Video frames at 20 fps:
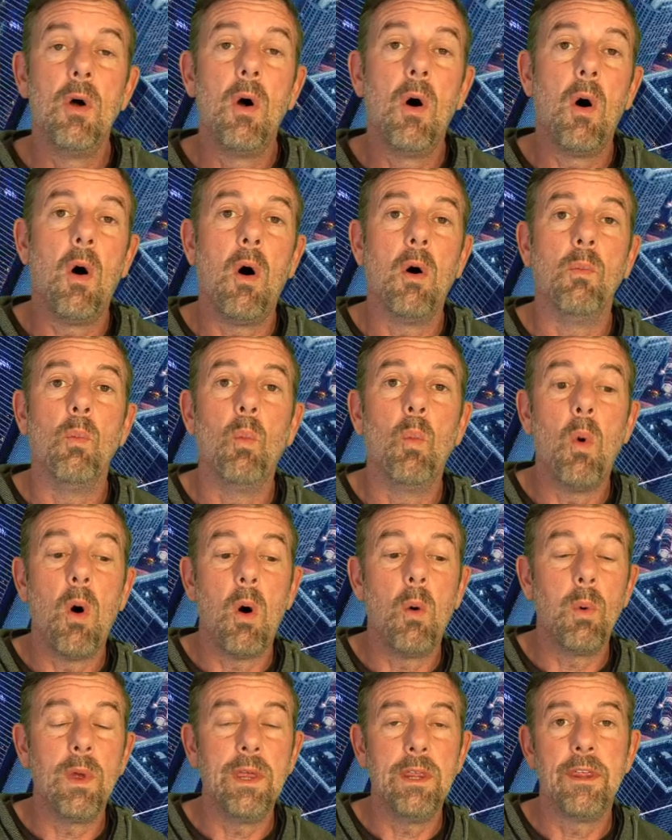on what
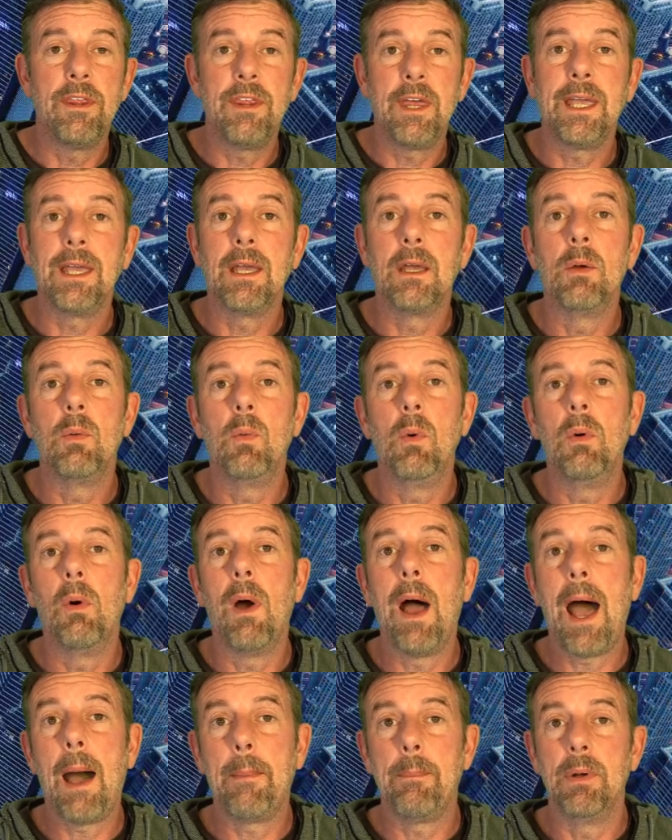we think will
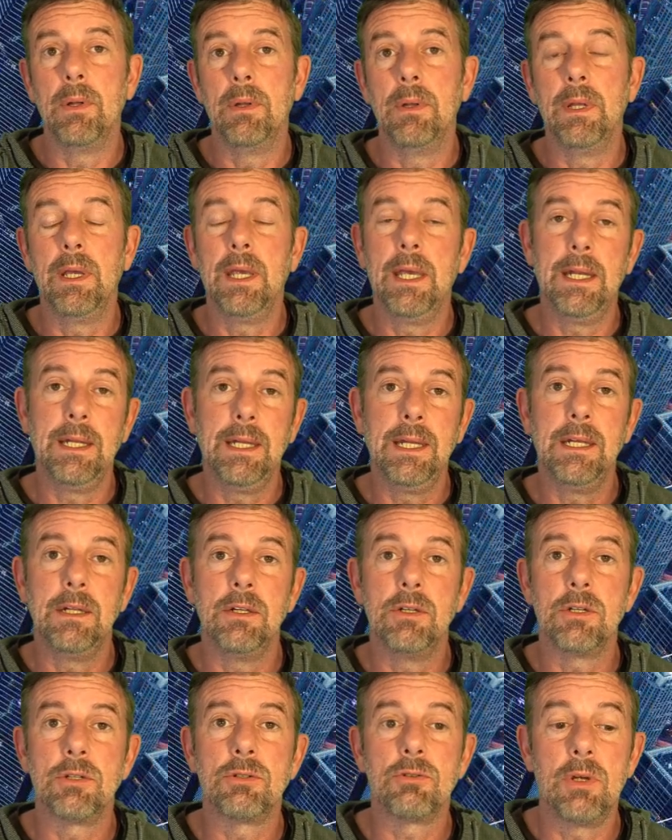happen in the
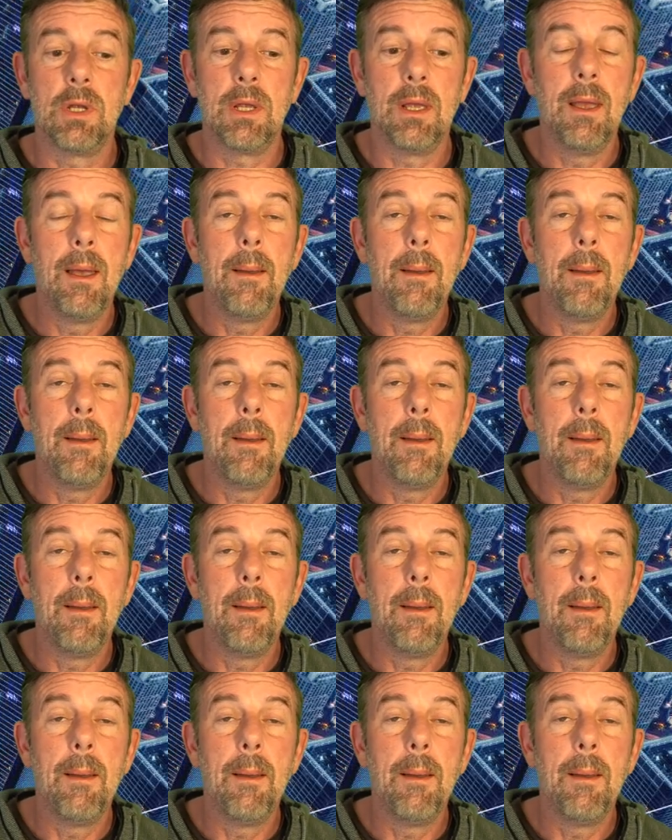industry